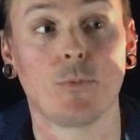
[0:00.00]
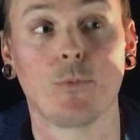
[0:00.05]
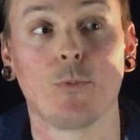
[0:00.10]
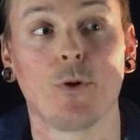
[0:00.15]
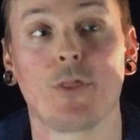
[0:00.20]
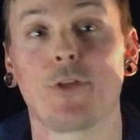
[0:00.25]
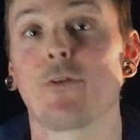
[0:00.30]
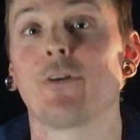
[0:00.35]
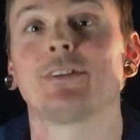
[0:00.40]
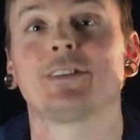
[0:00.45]

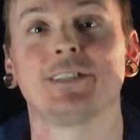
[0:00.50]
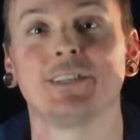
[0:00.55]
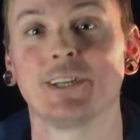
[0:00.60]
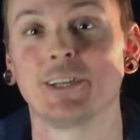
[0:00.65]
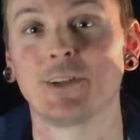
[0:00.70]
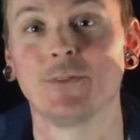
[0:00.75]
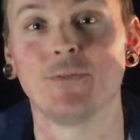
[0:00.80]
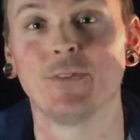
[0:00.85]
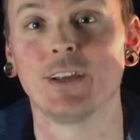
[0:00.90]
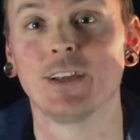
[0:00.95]
Whether it's an
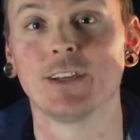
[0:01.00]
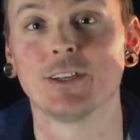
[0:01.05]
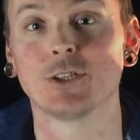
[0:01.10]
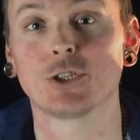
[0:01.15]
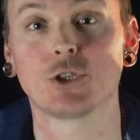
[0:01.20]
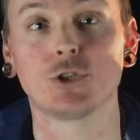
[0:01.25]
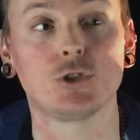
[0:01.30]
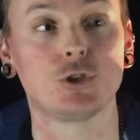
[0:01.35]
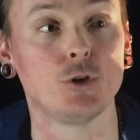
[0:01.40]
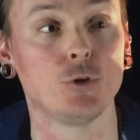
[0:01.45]

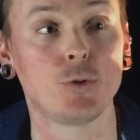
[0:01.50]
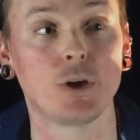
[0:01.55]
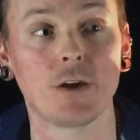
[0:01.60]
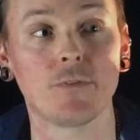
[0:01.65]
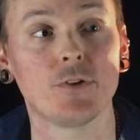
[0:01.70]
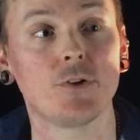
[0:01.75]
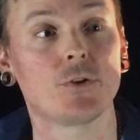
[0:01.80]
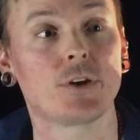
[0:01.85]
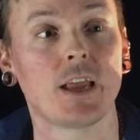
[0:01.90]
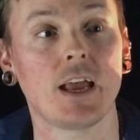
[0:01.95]
inconvenience, do
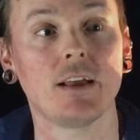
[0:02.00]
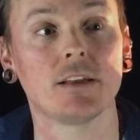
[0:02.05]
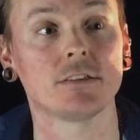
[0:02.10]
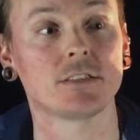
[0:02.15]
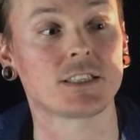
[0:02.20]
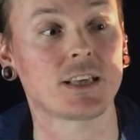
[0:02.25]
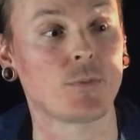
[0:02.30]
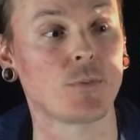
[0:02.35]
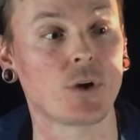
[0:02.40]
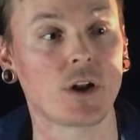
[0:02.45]
whatever you can.
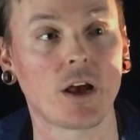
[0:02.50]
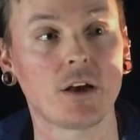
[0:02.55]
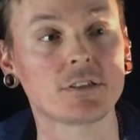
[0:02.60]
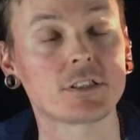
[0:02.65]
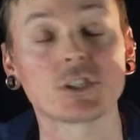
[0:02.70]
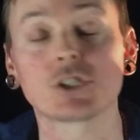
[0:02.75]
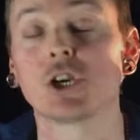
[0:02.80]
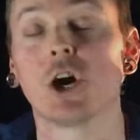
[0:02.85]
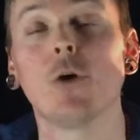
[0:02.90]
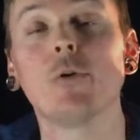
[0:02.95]
Someone
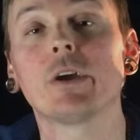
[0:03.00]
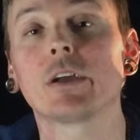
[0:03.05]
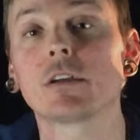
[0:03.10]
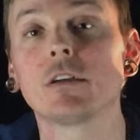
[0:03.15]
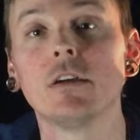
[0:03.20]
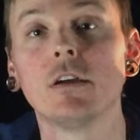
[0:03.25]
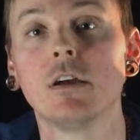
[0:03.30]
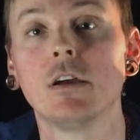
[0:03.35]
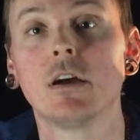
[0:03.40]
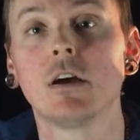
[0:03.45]
else is
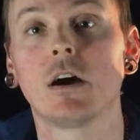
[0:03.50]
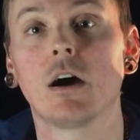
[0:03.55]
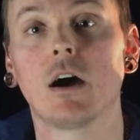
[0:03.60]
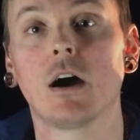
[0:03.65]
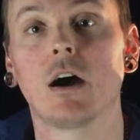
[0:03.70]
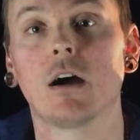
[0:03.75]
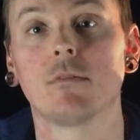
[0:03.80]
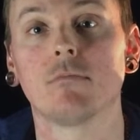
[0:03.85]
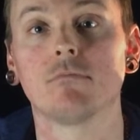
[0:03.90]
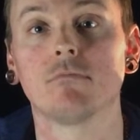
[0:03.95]
going.
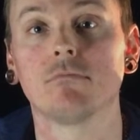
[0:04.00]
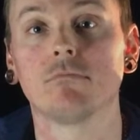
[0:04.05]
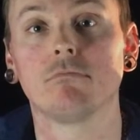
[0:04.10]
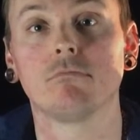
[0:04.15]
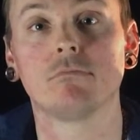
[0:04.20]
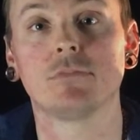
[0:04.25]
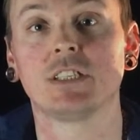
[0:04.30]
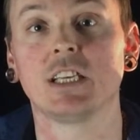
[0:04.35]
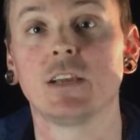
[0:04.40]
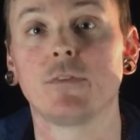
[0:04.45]

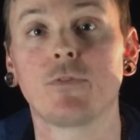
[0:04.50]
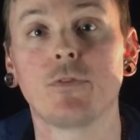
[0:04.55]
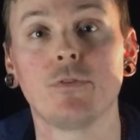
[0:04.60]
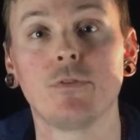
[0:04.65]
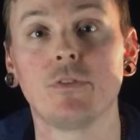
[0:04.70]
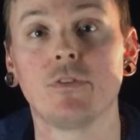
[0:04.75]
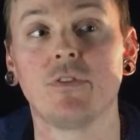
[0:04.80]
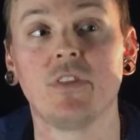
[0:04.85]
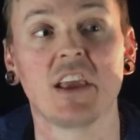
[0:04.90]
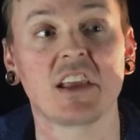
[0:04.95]
See if
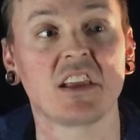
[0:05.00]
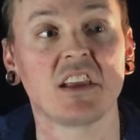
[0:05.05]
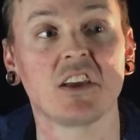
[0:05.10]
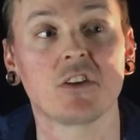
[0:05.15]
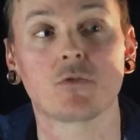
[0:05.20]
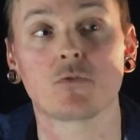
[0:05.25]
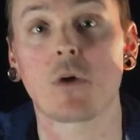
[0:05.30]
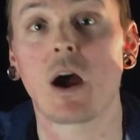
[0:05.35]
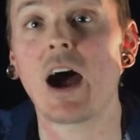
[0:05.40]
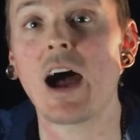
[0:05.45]
they can
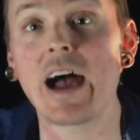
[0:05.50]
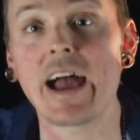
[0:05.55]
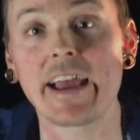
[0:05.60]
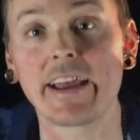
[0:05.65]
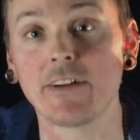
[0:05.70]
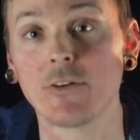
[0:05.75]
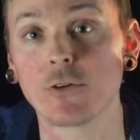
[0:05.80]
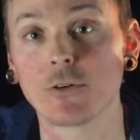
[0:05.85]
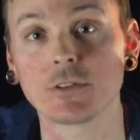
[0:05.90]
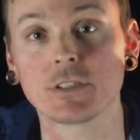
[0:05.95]
get a
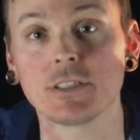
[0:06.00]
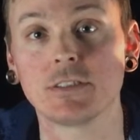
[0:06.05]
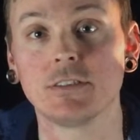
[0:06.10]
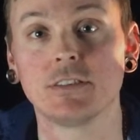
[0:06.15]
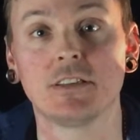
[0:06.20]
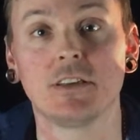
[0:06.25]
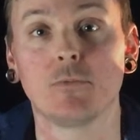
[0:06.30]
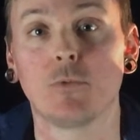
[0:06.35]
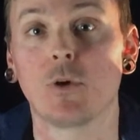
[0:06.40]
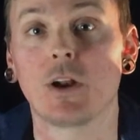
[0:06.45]
ride, or
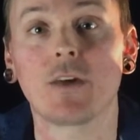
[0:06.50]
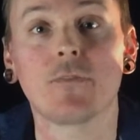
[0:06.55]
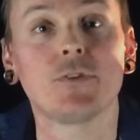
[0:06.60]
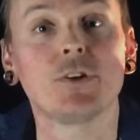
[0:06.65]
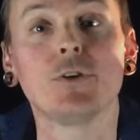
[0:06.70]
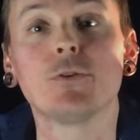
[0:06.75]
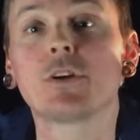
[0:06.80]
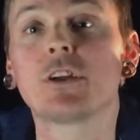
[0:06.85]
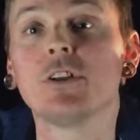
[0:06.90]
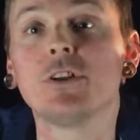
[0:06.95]
whatever
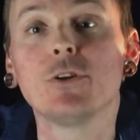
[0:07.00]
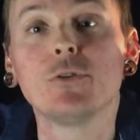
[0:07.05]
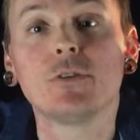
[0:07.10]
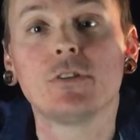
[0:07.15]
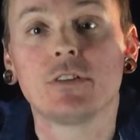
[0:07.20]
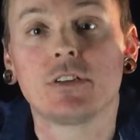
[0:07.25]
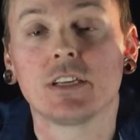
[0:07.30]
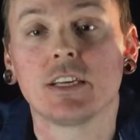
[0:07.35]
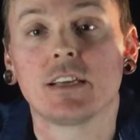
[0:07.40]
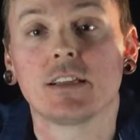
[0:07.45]
you can do
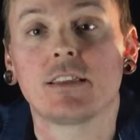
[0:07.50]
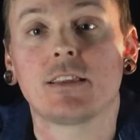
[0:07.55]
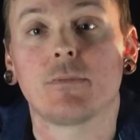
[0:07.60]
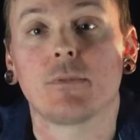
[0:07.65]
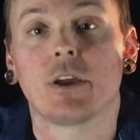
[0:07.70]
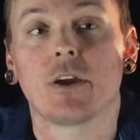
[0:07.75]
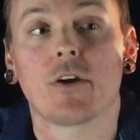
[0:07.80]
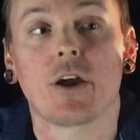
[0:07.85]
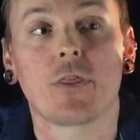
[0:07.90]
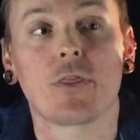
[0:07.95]
to get
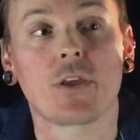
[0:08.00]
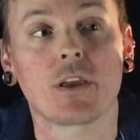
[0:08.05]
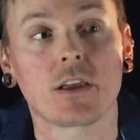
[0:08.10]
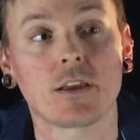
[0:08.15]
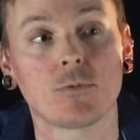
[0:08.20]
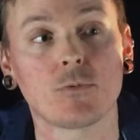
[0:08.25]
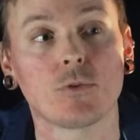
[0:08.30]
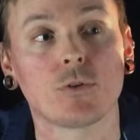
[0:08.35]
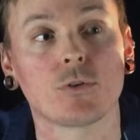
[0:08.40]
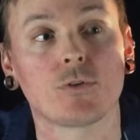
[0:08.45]
them there. I think
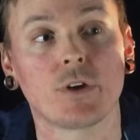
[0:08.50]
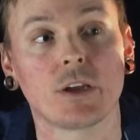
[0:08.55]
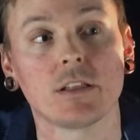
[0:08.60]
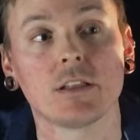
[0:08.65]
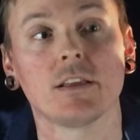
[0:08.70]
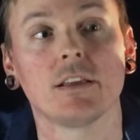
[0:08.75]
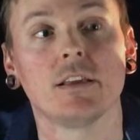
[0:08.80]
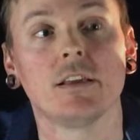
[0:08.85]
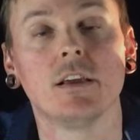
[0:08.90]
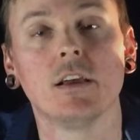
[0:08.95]
it will
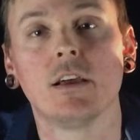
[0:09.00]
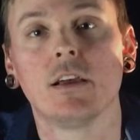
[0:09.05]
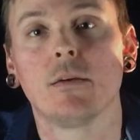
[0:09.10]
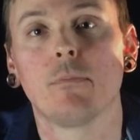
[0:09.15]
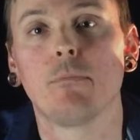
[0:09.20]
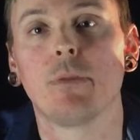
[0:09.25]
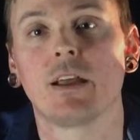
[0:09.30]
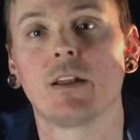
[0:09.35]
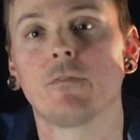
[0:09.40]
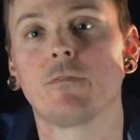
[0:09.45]
greatly
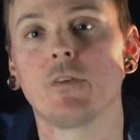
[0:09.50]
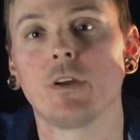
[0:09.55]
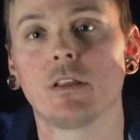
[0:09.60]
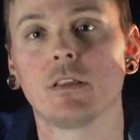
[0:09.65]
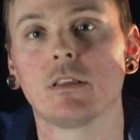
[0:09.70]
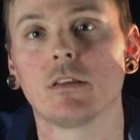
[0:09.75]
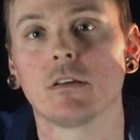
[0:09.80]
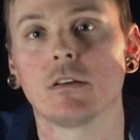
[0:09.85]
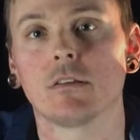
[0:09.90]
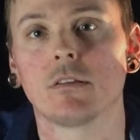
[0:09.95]

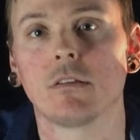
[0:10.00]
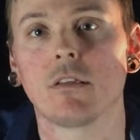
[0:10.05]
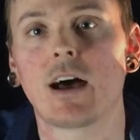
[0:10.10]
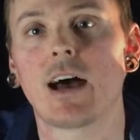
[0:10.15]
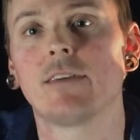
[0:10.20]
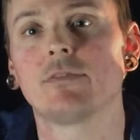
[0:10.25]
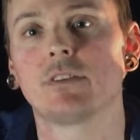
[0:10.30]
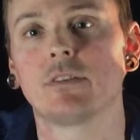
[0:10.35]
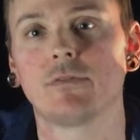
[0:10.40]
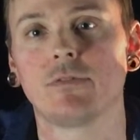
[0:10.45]
benefit the
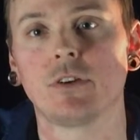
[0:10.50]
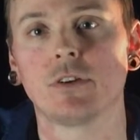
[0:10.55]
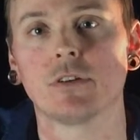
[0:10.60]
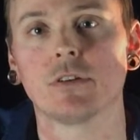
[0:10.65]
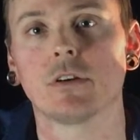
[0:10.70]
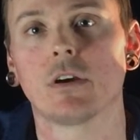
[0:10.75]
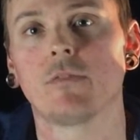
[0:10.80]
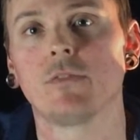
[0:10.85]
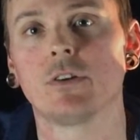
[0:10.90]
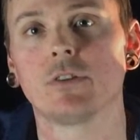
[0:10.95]
lives of
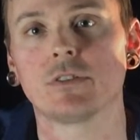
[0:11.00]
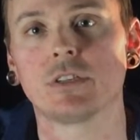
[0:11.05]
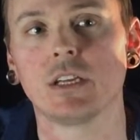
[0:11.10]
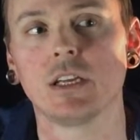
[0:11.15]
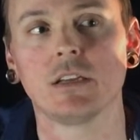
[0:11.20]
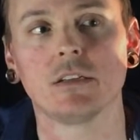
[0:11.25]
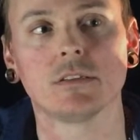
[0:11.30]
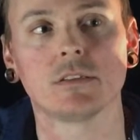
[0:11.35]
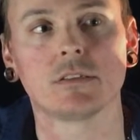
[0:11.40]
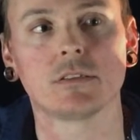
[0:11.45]
your
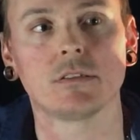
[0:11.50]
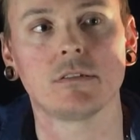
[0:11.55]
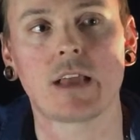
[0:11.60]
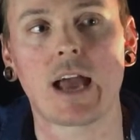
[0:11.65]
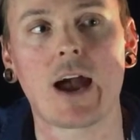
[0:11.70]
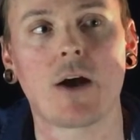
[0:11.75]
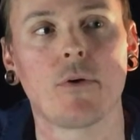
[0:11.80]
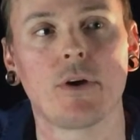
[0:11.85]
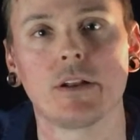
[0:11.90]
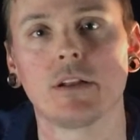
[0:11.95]
teens
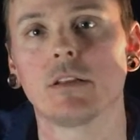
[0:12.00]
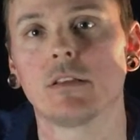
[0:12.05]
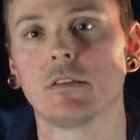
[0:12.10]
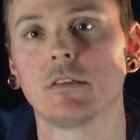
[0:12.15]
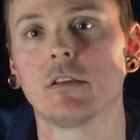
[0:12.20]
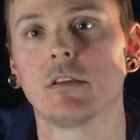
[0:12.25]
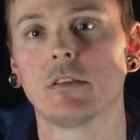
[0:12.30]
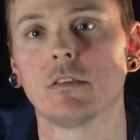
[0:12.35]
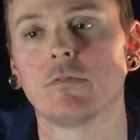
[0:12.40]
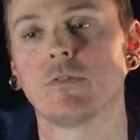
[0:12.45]
now and
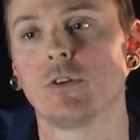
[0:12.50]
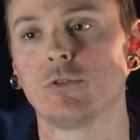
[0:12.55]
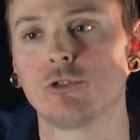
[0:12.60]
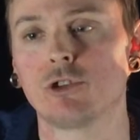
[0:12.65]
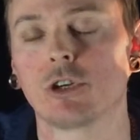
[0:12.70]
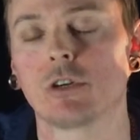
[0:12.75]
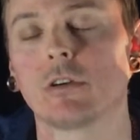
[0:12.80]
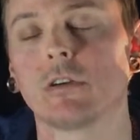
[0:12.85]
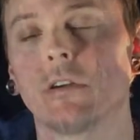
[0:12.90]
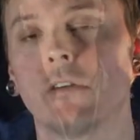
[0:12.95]
in the
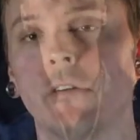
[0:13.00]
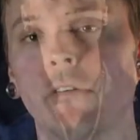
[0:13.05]
future.